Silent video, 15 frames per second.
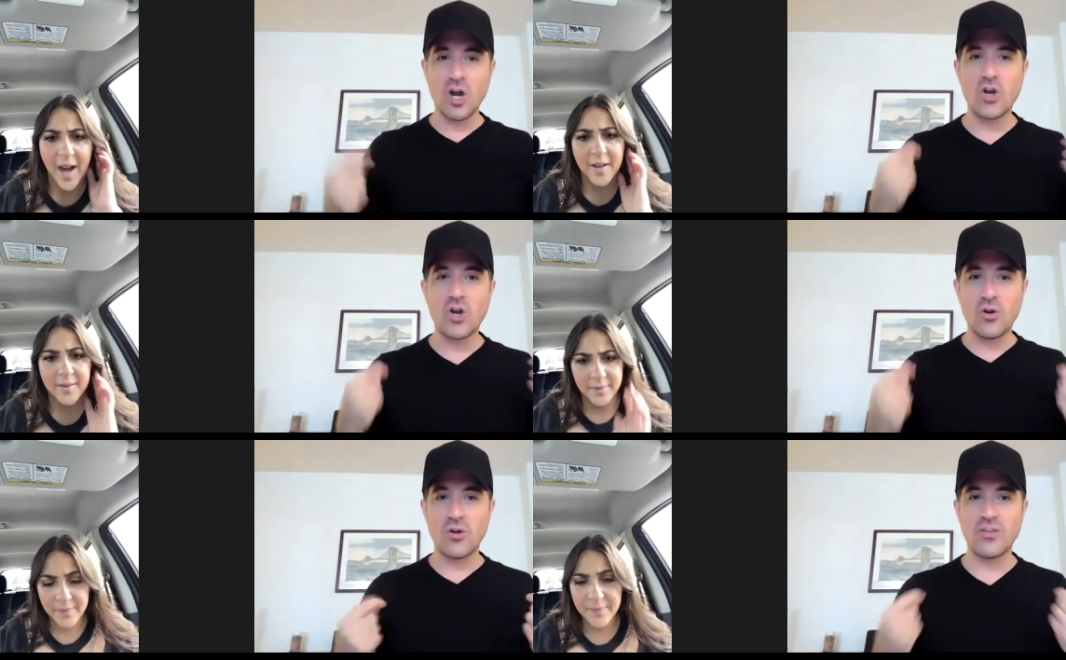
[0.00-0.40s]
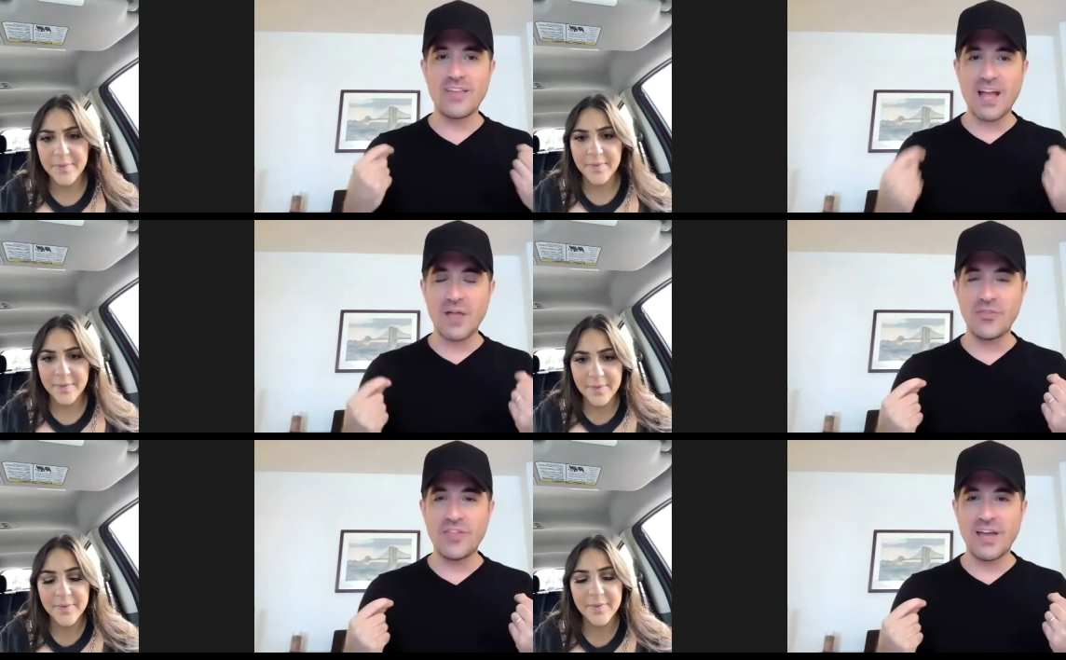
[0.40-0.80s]
Speaker 1: girls
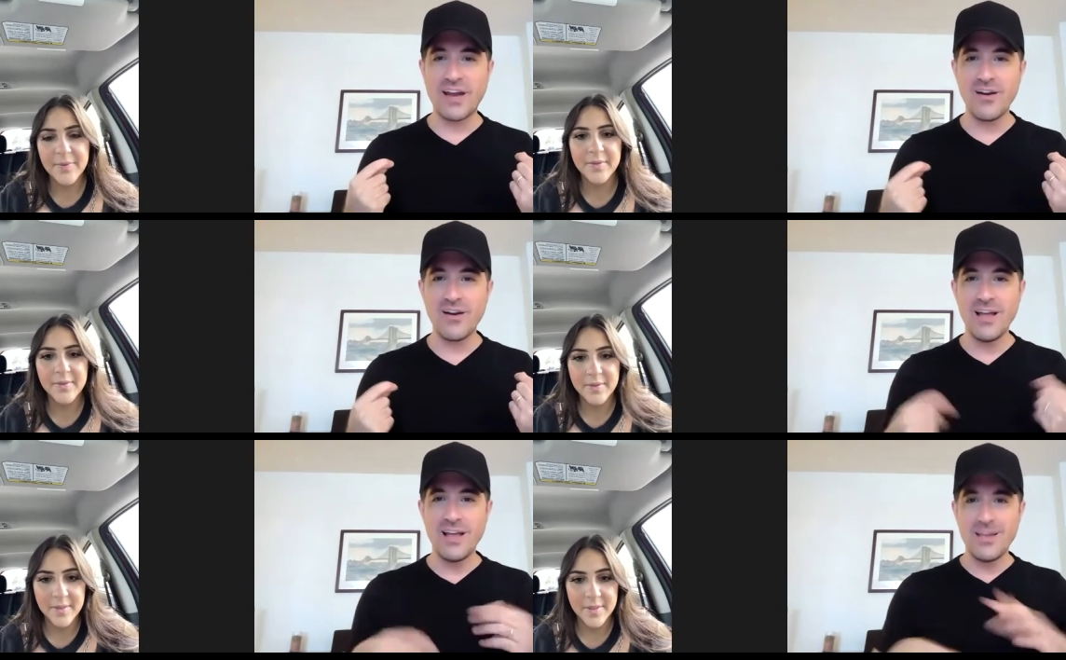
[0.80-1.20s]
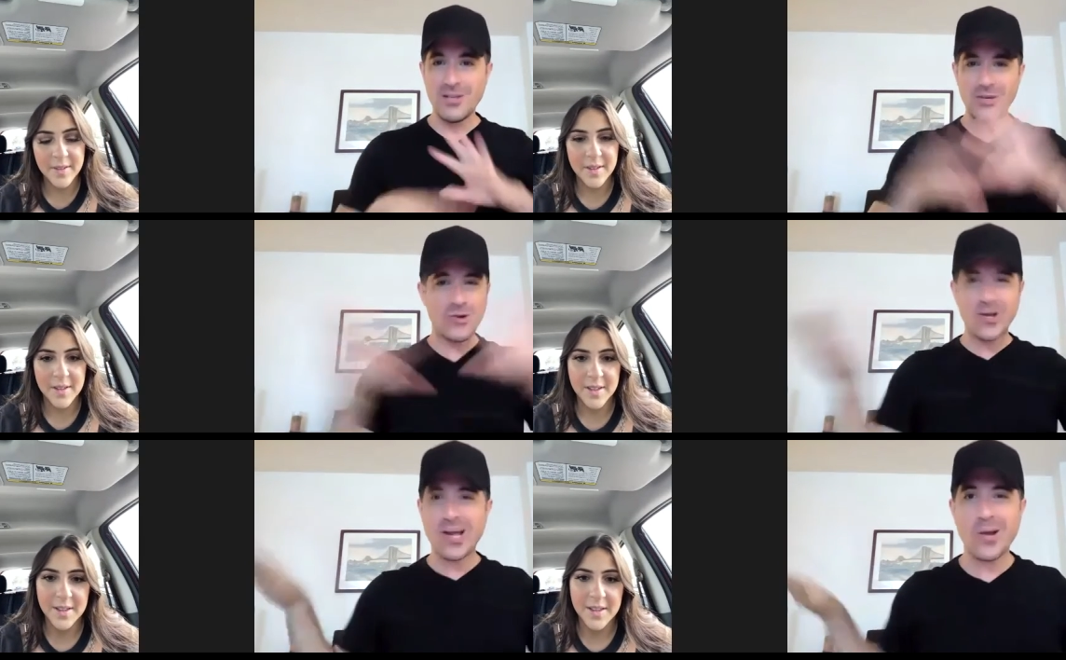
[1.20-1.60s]
out there, you
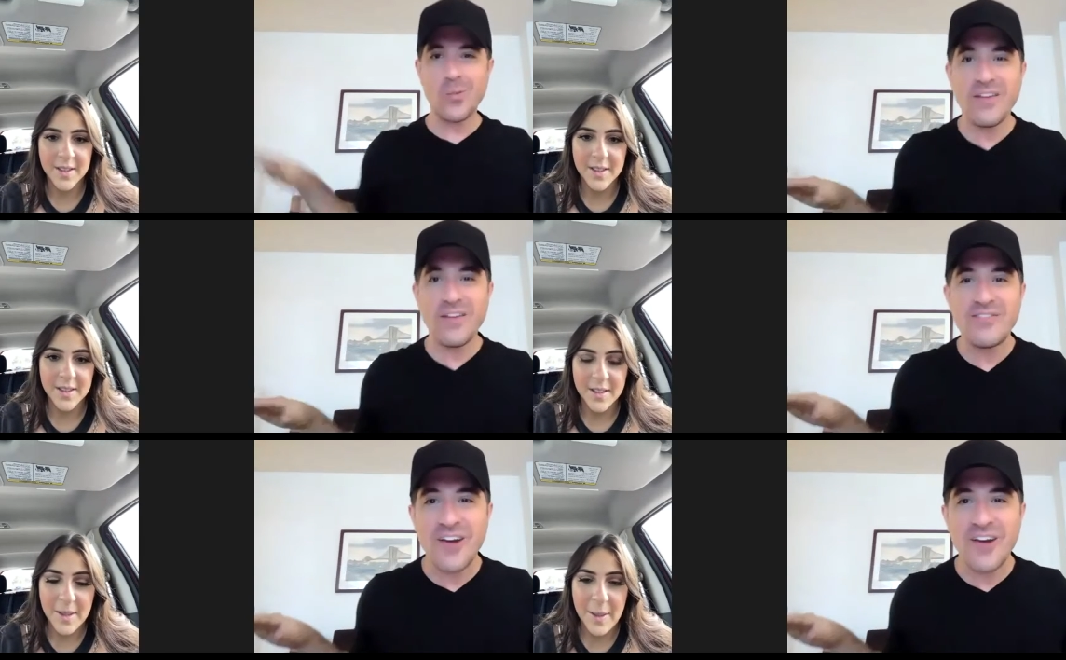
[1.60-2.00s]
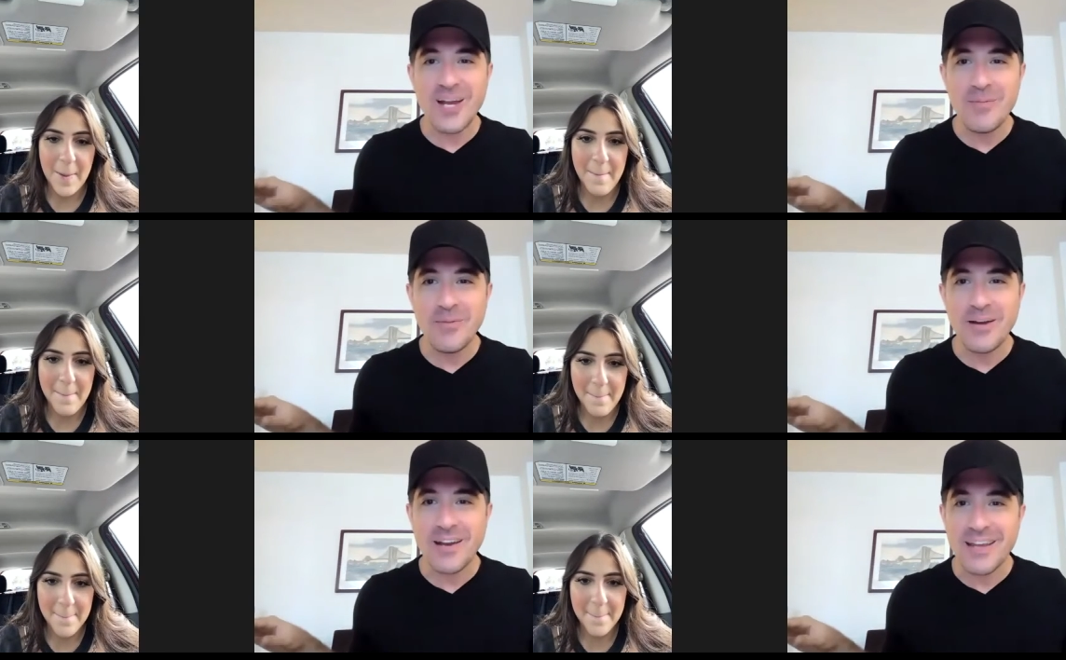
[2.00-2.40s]
don't got to wait for
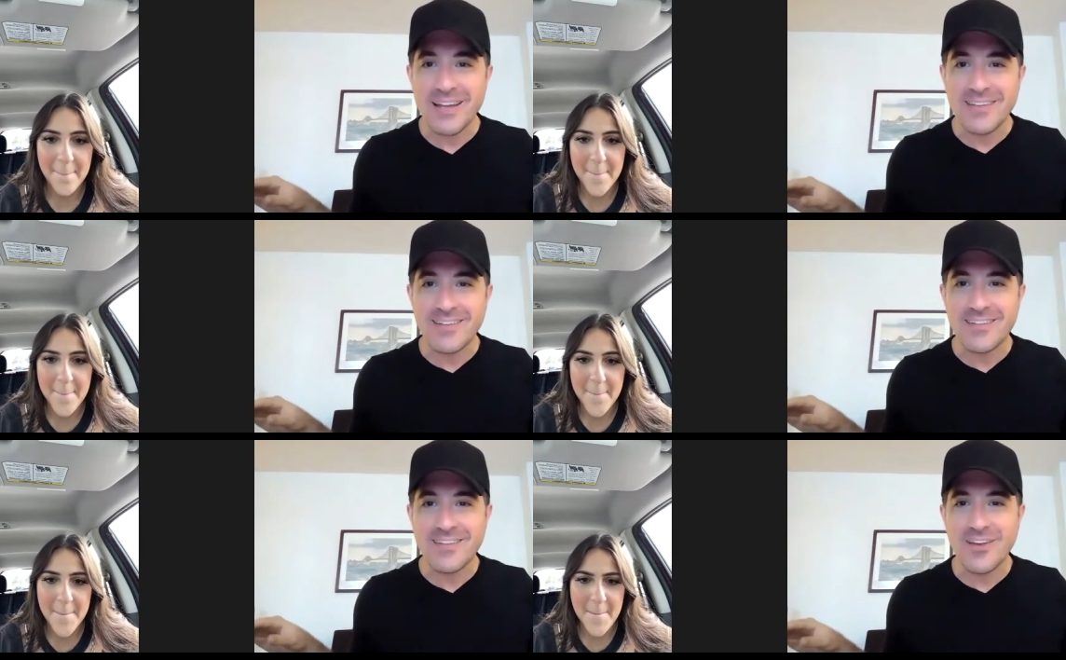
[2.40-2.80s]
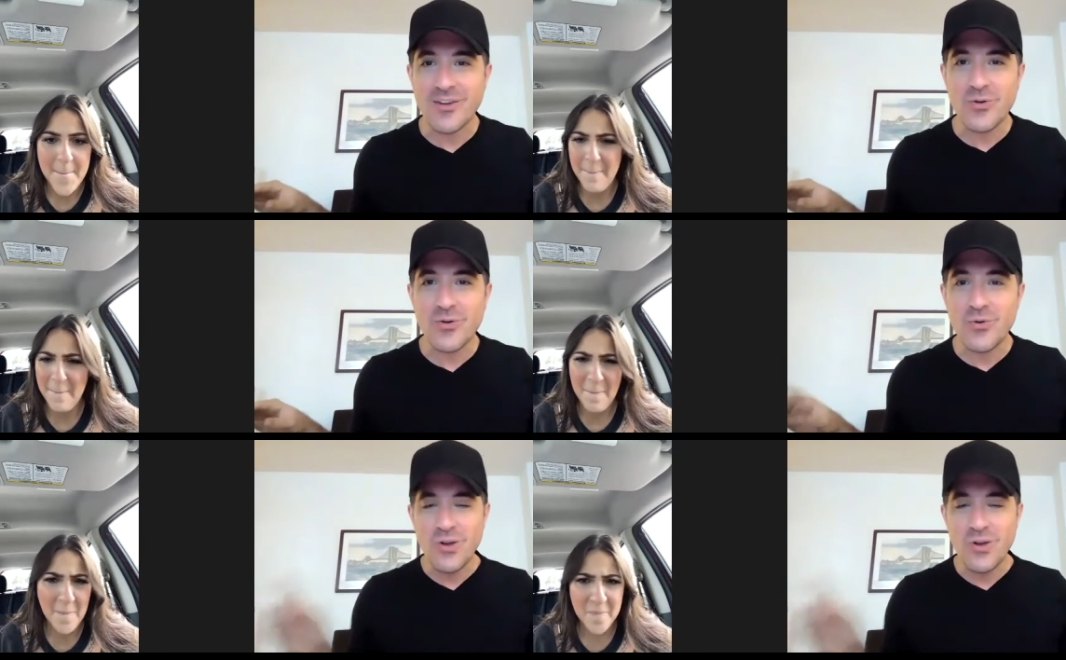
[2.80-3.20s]
anybody to tell
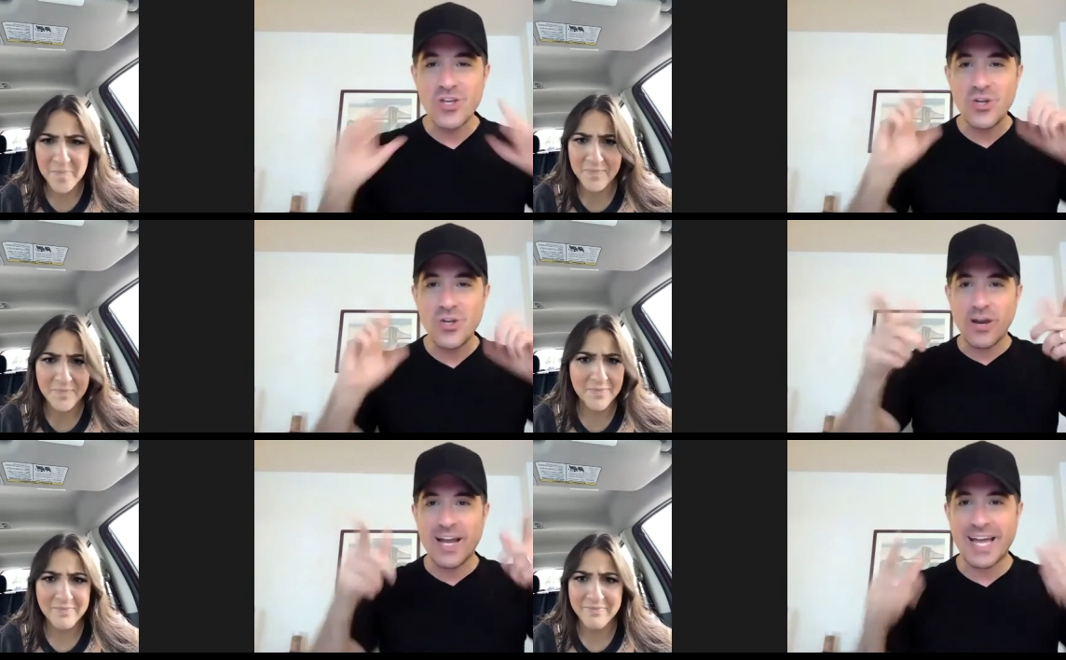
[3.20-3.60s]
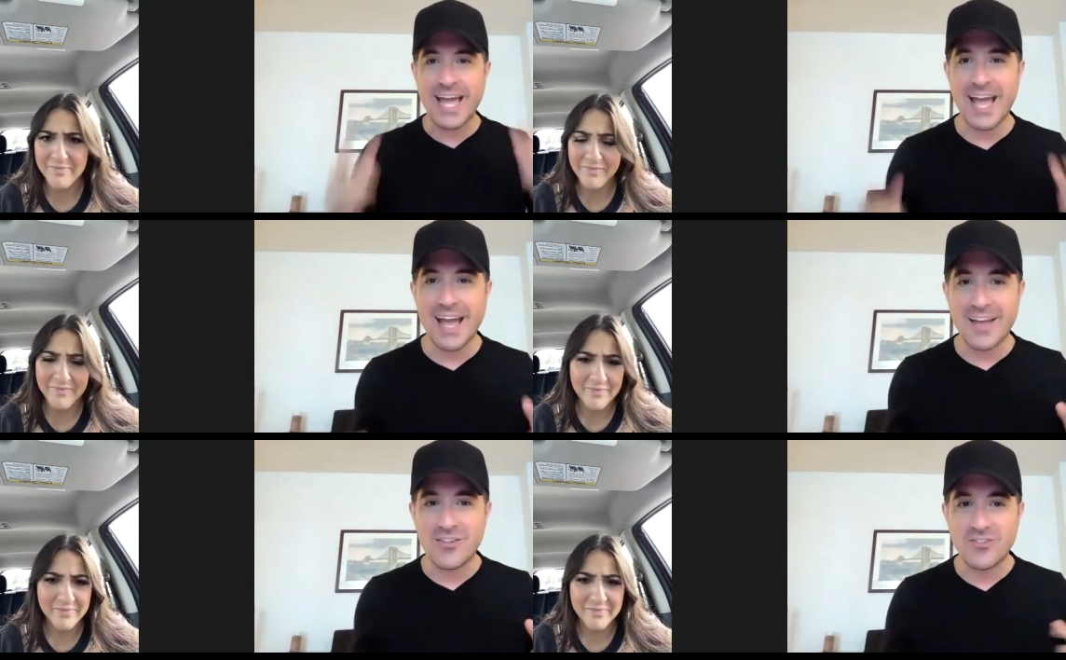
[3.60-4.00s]
you your
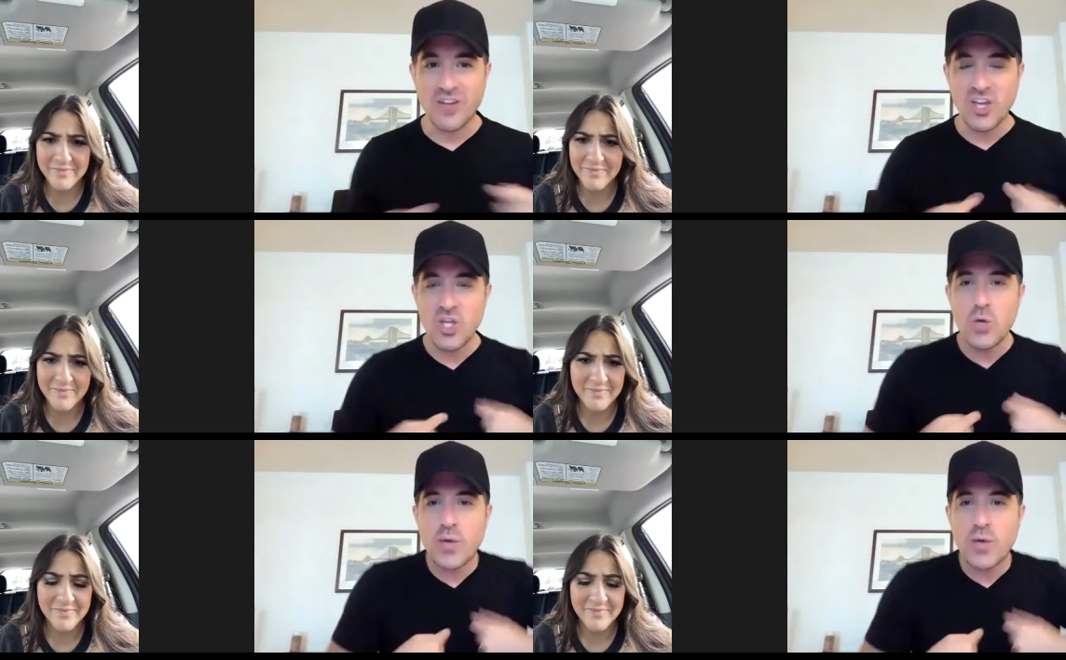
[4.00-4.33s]
cast. You